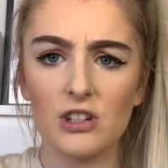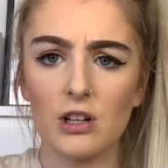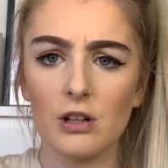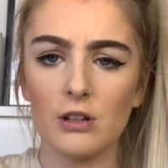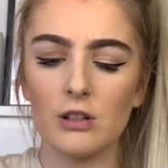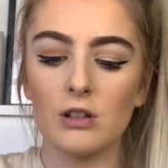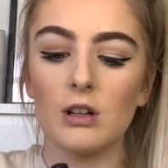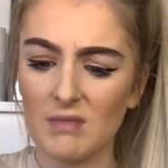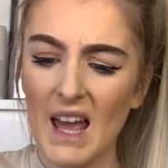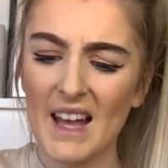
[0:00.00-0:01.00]
glue.
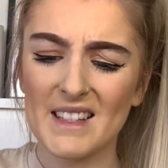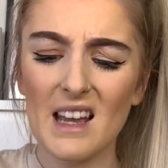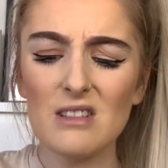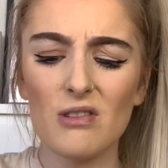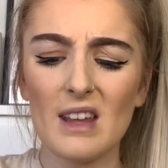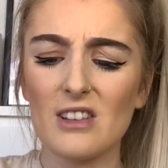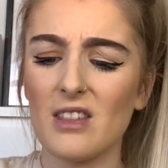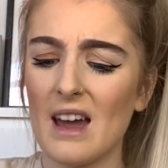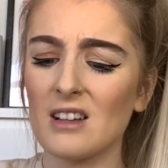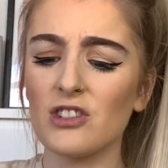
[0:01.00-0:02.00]
It says on that
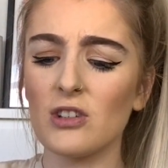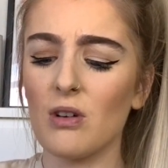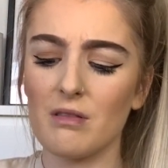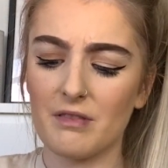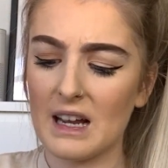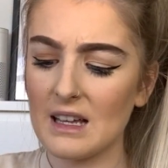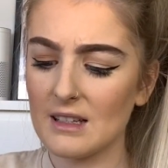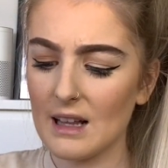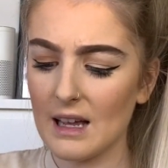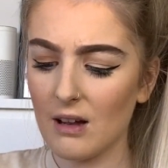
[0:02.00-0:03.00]
thing, do not freeze.
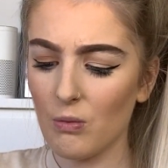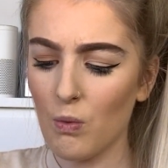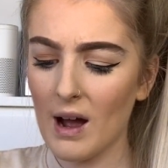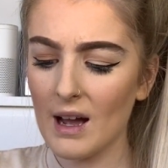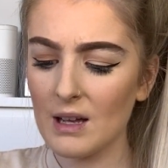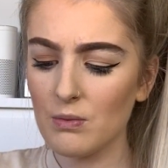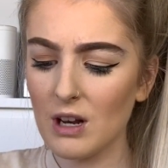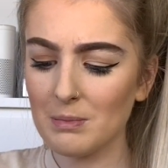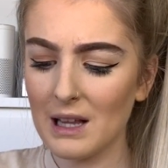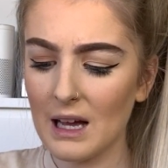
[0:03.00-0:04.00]
Like, why would I
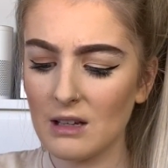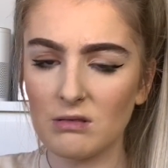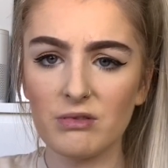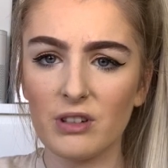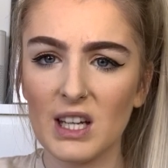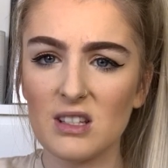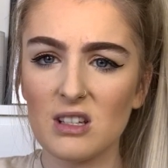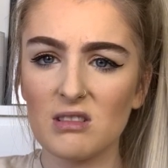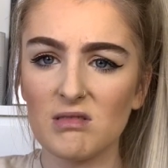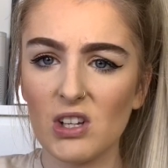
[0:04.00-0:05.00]
plan on
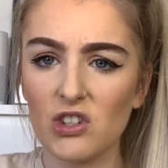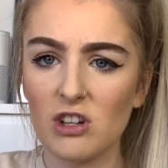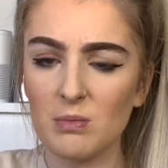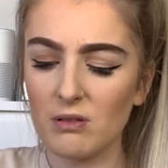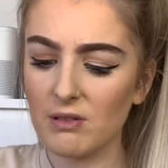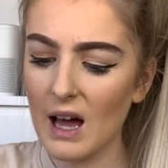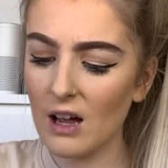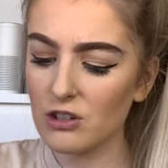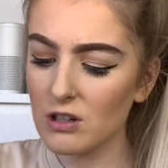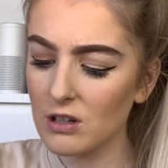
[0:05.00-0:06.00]
freezing a tube of
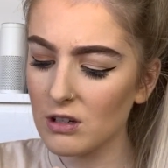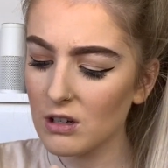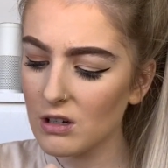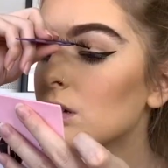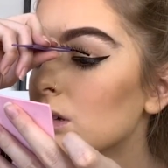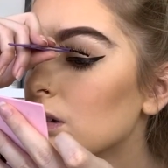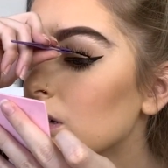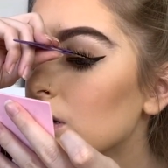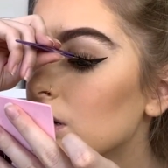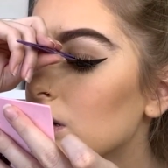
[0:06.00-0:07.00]
lash glue?
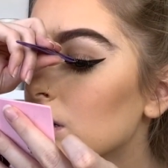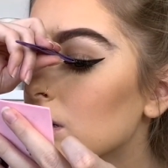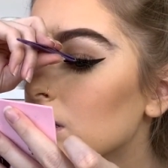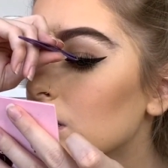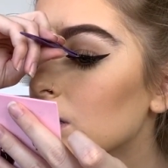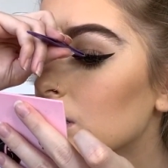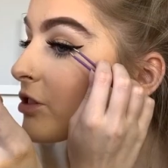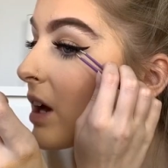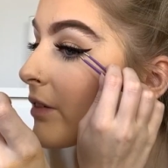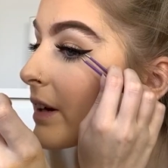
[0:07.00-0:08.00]
Do
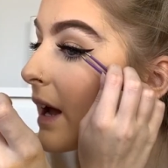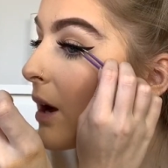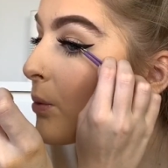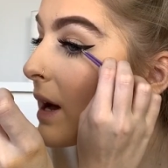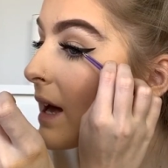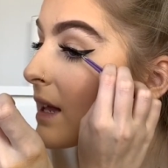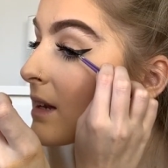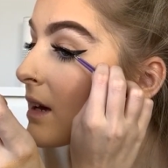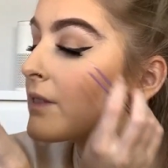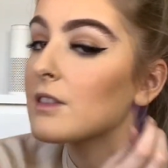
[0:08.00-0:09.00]
you ever get when
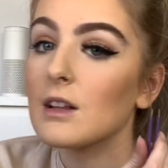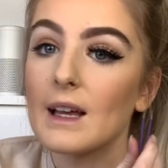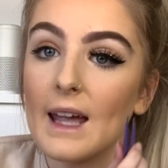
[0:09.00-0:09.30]
the like